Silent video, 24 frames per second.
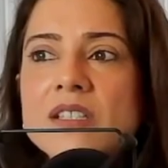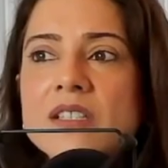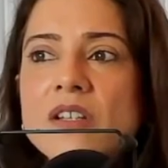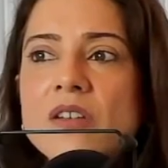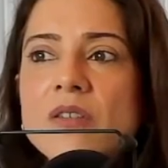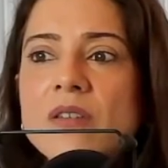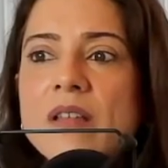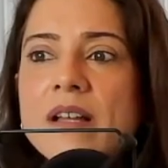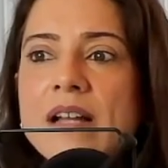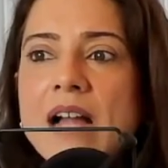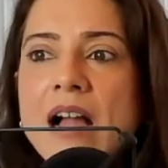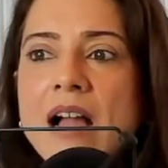
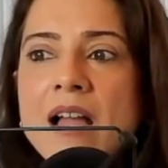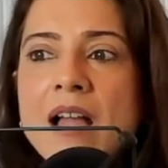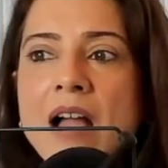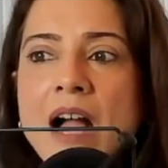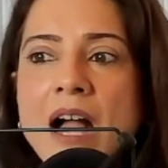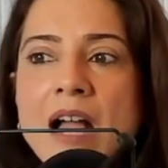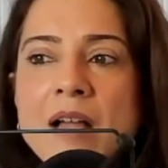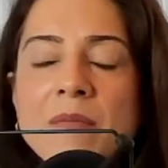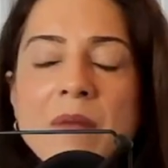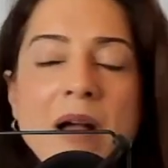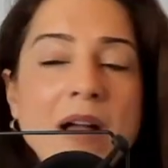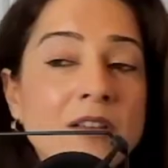so. Like
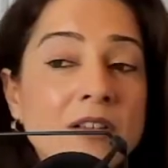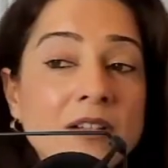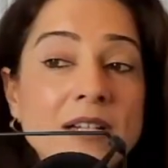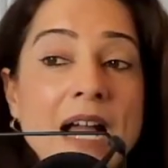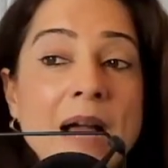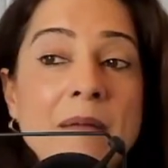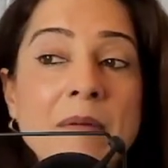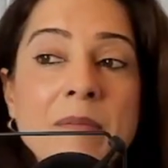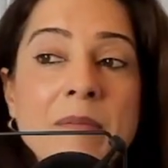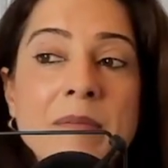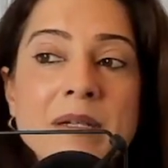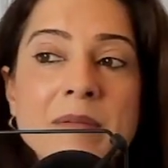look,
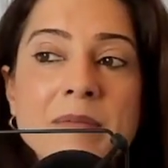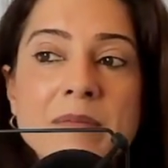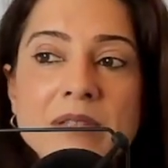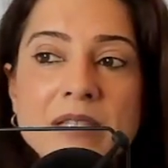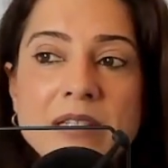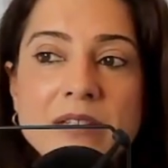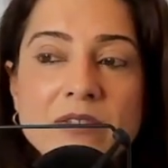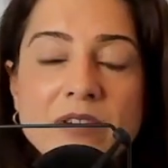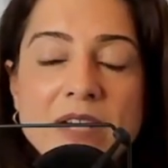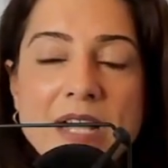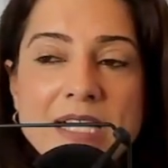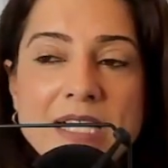I'm a big
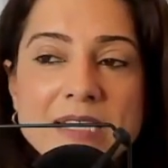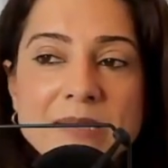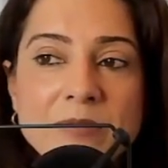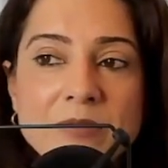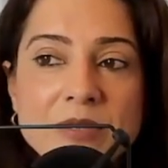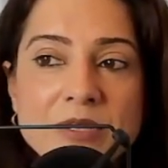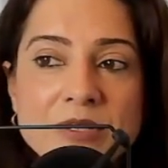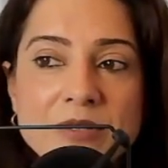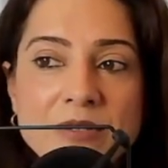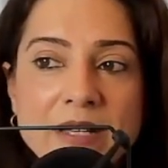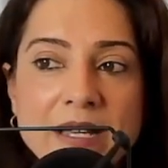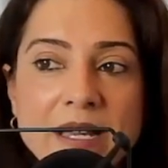believer in
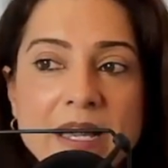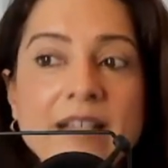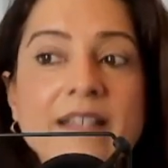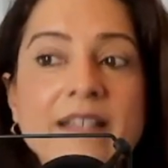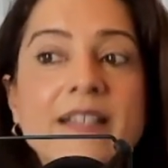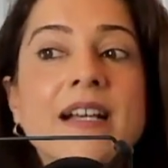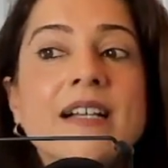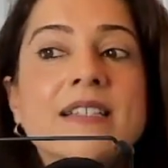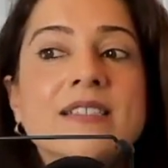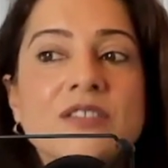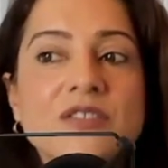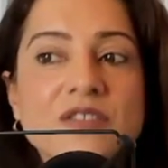aspirational AI.
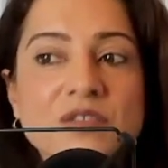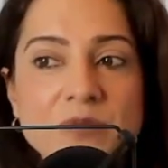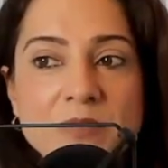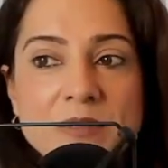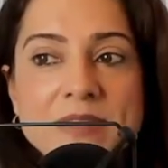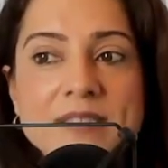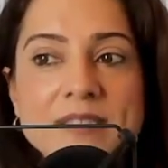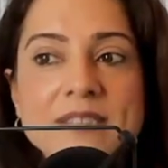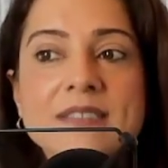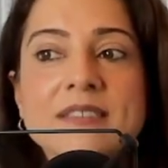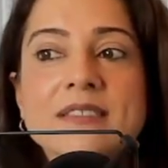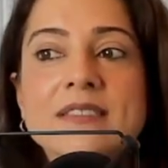Yes, there's
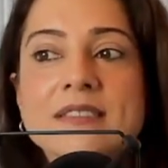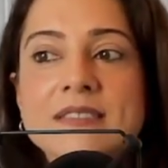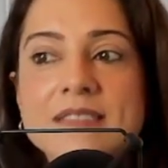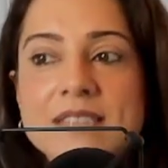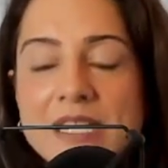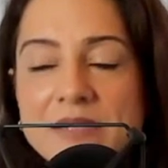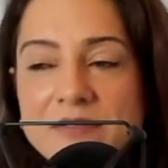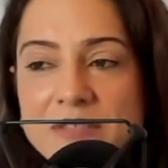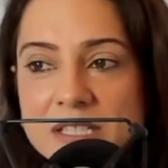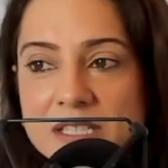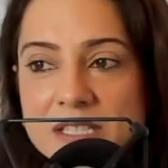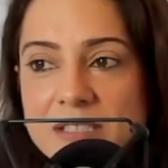risks and
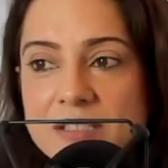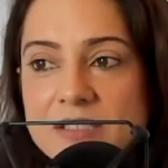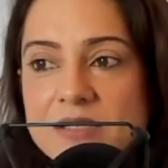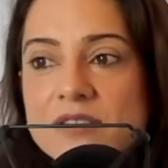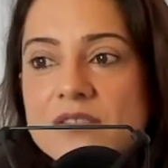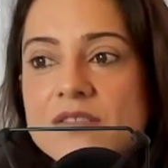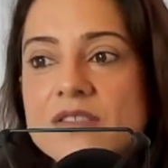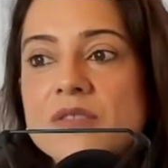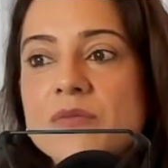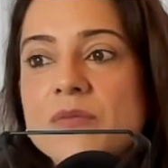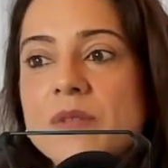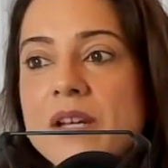safety
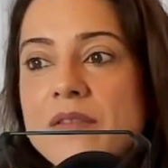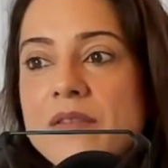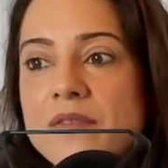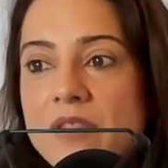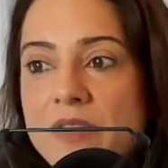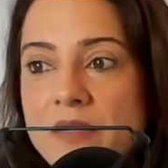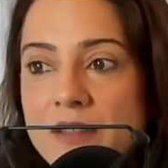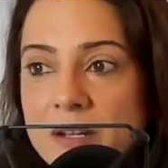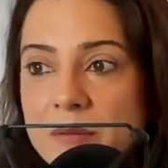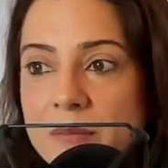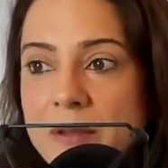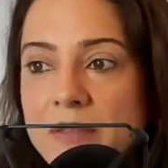concerns, and we have
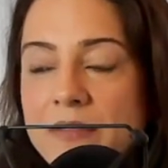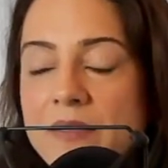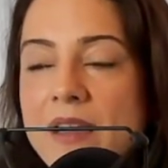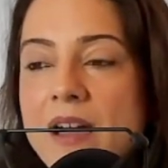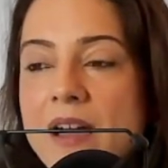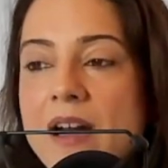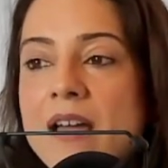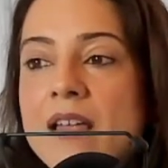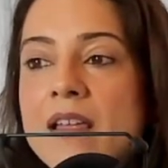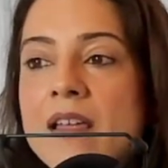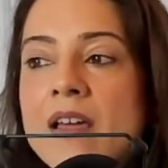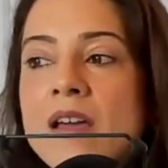to think about
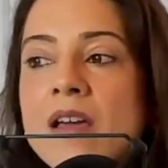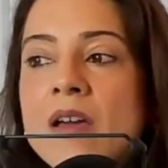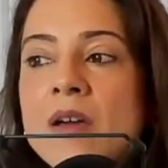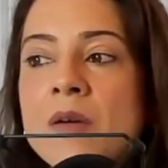that.